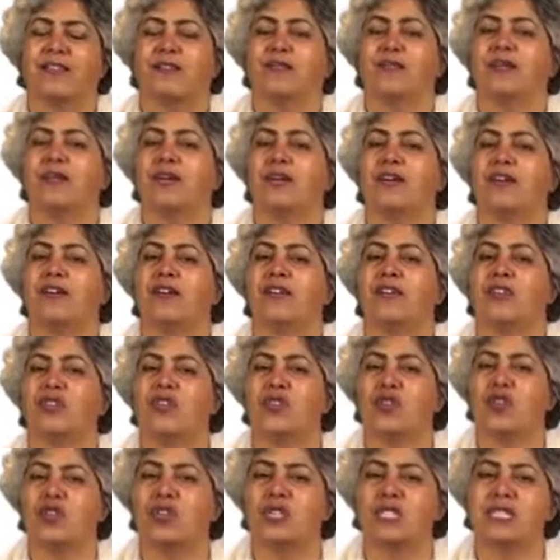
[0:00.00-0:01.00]
The world
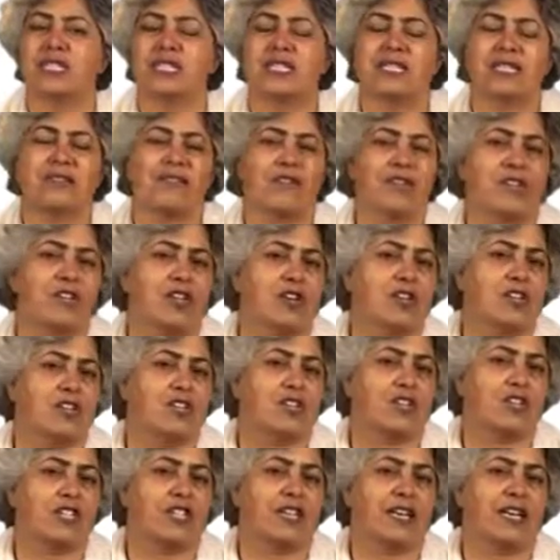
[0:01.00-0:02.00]
knows that they will
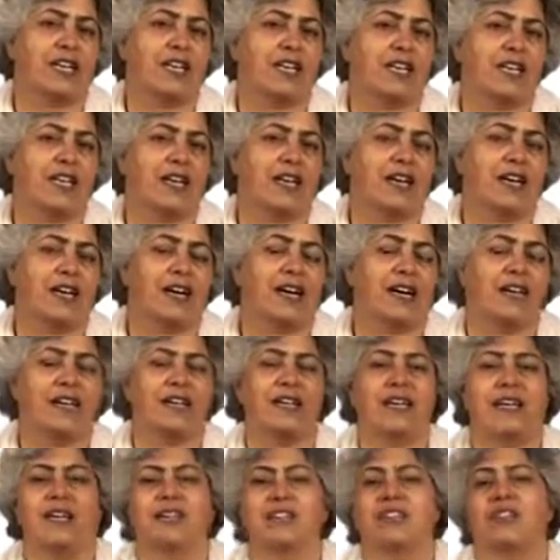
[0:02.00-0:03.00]
not tell a
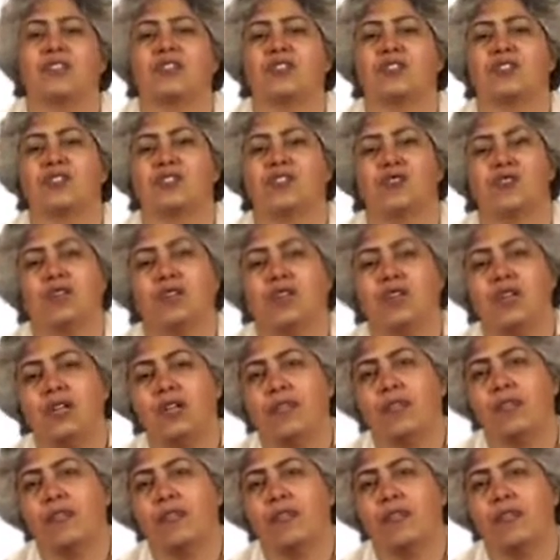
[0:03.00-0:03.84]
lie, and so